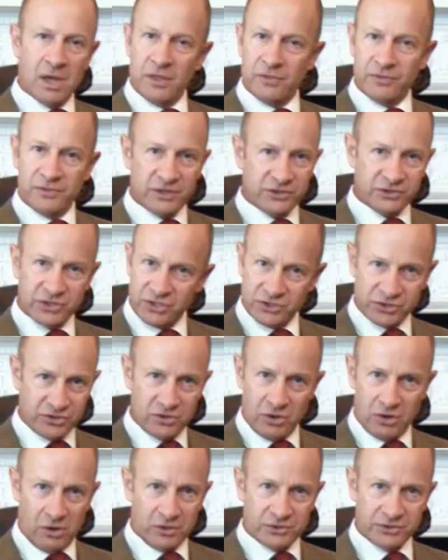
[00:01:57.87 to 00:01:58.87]
This is
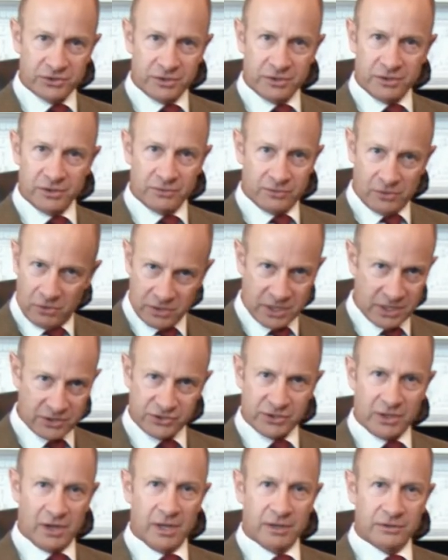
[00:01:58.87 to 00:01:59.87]
not rocket
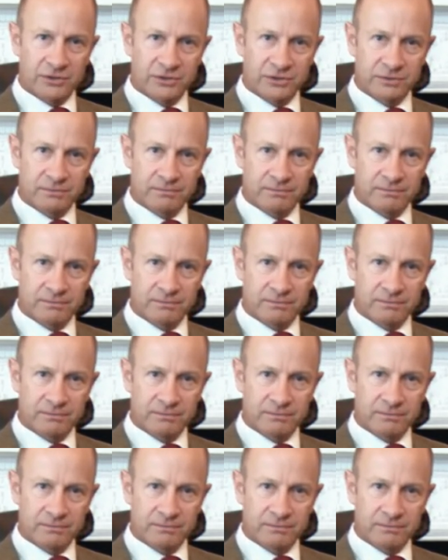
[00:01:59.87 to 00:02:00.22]
science.